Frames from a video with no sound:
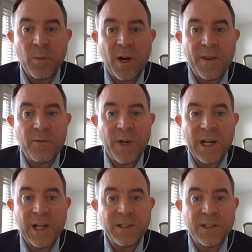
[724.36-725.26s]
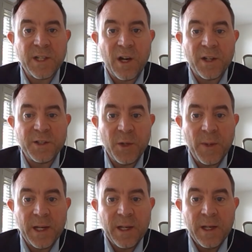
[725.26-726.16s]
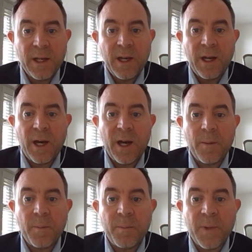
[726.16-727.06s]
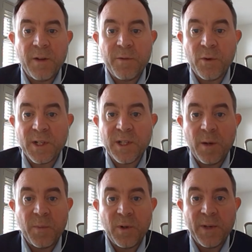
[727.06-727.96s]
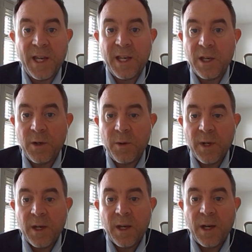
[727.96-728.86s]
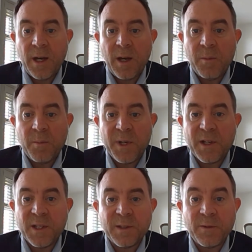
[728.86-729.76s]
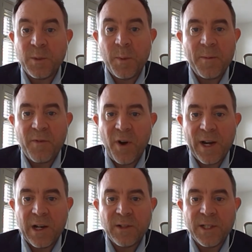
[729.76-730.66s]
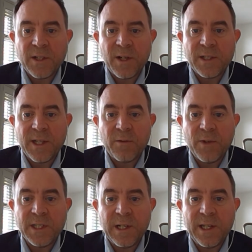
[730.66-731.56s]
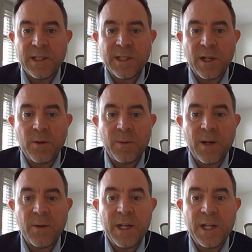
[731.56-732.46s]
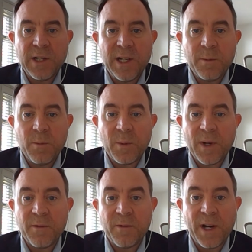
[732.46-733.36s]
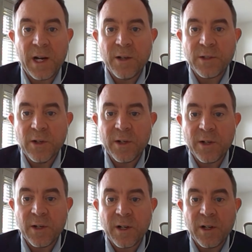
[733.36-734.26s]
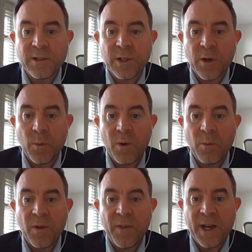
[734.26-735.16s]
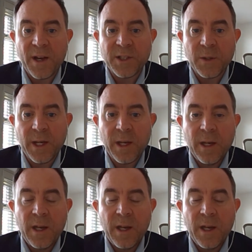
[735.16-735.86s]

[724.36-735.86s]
at what other regulators are doing. Um, you know, for example, E U, um, because obviously we've been very closely tied to that recently. So you know, initially we will have a very close look at close look at what what they are doing,